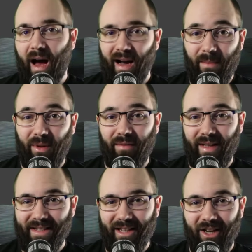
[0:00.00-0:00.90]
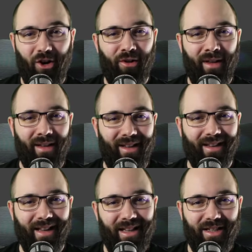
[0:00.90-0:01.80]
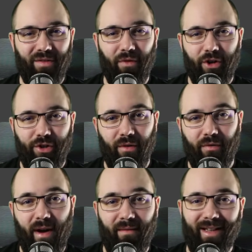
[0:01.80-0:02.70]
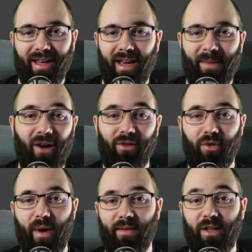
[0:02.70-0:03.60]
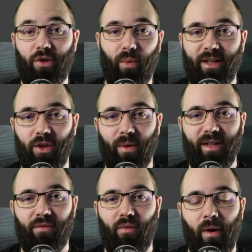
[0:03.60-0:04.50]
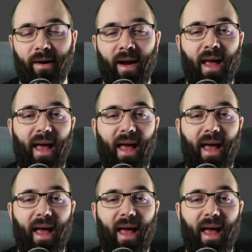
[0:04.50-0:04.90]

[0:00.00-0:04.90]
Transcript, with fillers: couple of days ago, the latest version of Revit came out, Revit twenty twenty-four,